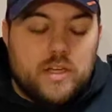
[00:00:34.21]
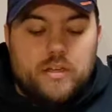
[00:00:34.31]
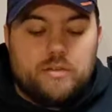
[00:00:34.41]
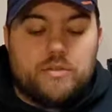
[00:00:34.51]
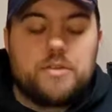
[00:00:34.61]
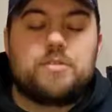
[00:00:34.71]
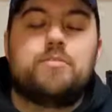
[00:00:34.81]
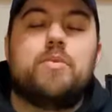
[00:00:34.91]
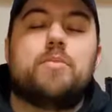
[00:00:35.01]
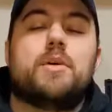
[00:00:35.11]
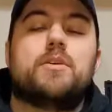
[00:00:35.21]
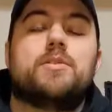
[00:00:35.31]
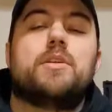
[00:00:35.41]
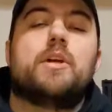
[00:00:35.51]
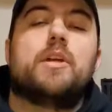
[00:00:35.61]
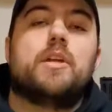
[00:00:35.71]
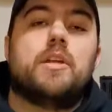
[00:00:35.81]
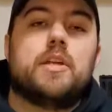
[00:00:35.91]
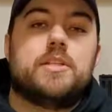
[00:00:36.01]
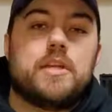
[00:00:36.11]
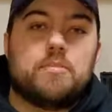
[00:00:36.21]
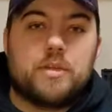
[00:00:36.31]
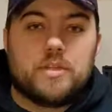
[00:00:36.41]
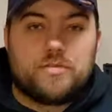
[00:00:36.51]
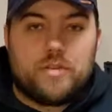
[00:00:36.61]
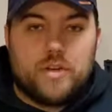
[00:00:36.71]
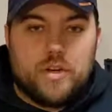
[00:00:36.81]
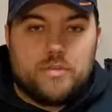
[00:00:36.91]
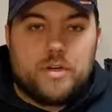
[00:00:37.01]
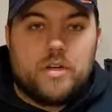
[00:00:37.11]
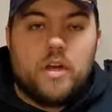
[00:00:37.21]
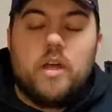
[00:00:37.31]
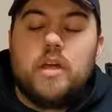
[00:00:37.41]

But first and foremost, you're going to need templates for the armor.